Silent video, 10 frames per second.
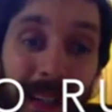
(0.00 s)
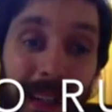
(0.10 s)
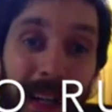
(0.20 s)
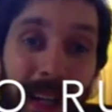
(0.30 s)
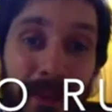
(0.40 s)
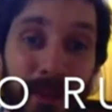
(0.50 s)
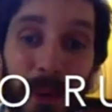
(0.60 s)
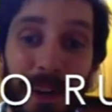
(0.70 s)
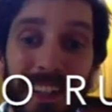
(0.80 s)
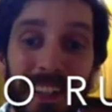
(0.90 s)
Hey
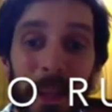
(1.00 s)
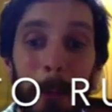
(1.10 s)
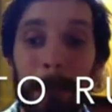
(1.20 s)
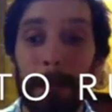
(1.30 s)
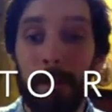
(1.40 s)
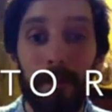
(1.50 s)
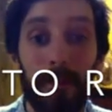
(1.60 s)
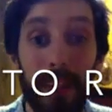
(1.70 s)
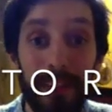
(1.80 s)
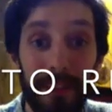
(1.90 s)
everyone!
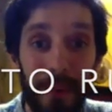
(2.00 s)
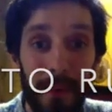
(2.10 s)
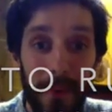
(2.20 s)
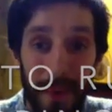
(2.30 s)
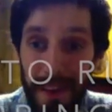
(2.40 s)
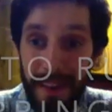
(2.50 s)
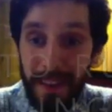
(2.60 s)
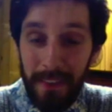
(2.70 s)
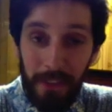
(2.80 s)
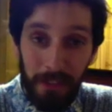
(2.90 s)
So
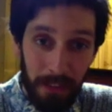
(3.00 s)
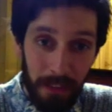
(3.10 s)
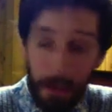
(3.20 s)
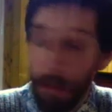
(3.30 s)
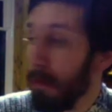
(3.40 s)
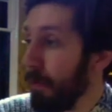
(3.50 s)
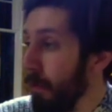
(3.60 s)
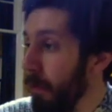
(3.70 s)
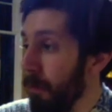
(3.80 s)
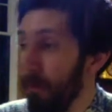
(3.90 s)
this is just to go
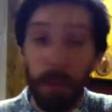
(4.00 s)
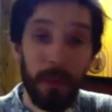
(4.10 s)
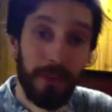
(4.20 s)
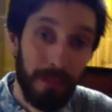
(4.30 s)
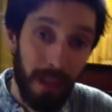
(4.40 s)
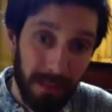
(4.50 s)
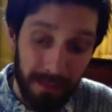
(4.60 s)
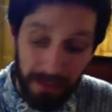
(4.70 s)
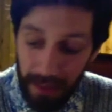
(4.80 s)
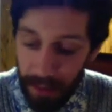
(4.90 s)
through Born to Run,
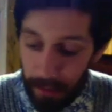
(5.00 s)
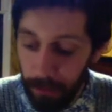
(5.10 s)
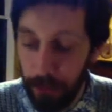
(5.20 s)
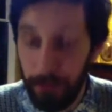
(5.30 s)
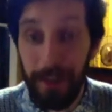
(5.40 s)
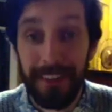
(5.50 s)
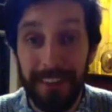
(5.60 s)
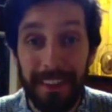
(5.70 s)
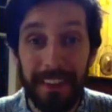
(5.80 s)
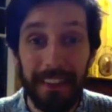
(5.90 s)
Bruce
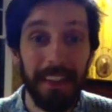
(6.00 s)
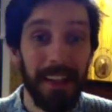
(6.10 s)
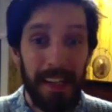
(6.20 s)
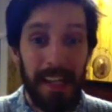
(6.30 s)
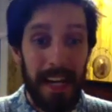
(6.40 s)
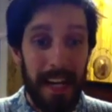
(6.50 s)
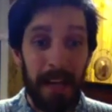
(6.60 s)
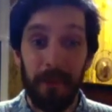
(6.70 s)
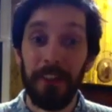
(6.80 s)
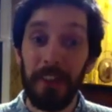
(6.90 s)
Springsteen.
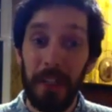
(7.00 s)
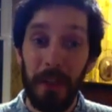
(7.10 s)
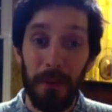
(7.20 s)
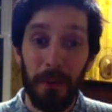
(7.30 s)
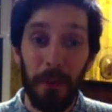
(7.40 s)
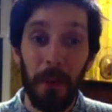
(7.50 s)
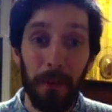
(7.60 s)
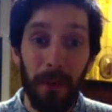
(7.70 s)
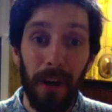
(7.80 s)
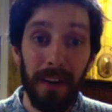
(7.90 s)
I'm just going to go through all the
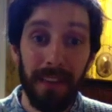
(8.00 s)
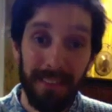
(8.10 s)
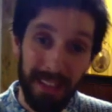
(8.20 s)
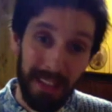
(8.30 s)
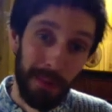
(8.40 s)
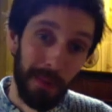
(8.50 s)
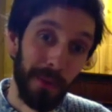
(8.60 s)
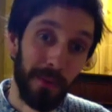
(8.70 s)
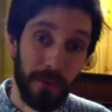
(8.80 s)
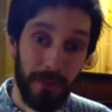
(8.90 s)
parts, and I'll
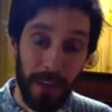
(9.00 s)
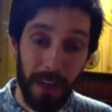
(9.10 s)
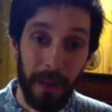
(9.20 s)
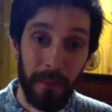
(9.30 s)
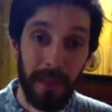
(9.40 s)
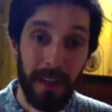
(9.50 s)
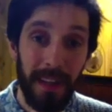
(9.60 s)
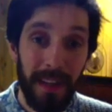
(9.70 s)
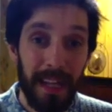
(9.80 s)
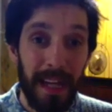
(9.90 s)
also chuck up
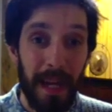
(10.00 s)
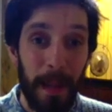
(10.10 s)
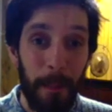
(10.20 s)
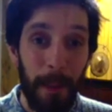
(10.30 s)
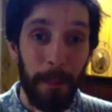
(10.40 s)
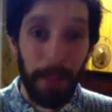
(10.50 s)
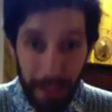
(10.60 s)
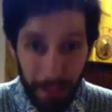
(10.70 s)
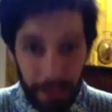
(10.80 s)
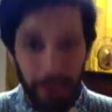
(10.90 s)
a
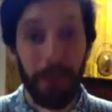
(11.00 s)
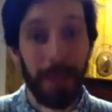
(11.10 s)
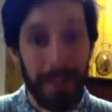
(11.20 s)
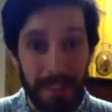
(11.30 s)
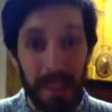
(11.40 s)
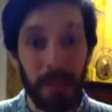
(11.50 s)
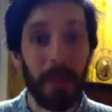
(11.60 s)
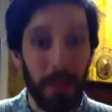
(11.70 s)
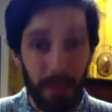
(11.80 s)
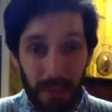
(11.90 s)
playthrough when it's done as
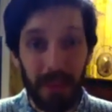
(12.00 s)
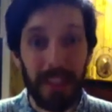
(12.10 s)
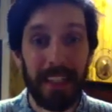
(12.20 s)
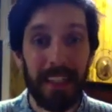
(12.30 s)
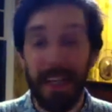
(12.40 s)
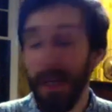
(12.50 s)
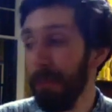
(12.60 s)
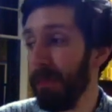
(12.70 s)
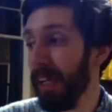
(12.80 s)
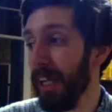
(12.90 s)
well, so you can
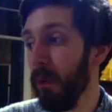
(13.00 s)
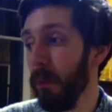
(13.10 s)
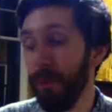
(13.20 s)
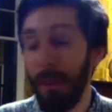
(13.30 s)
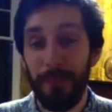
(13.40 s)
play along with it.